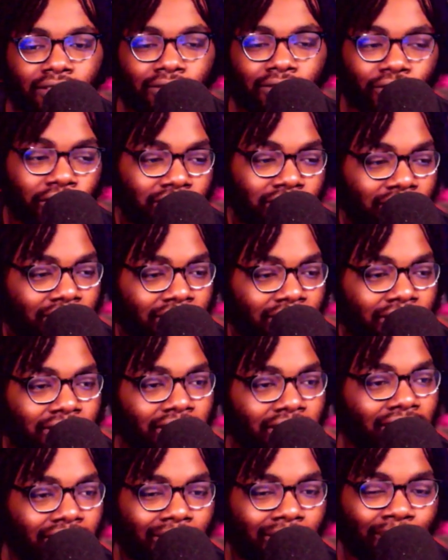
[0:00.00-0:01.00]
Russia and
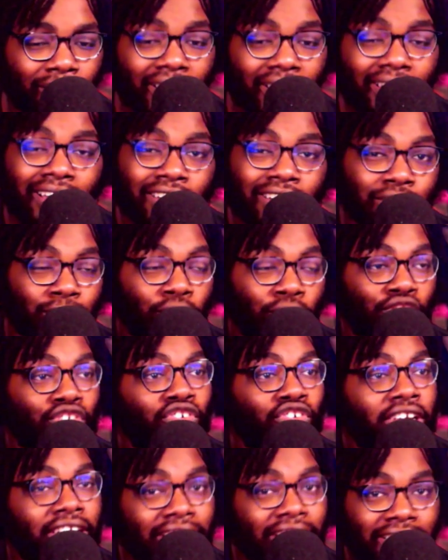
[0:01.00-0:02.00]
China, they probably got some
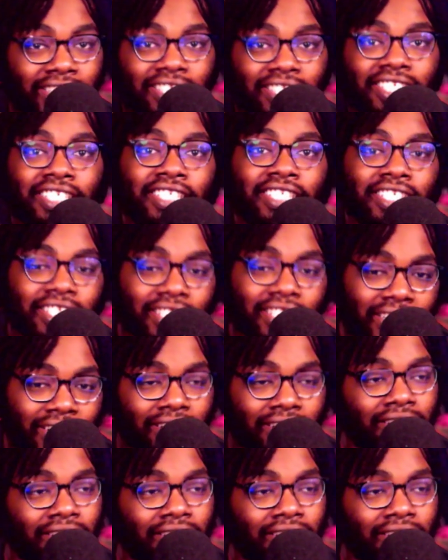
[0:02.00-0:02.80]
crazy shit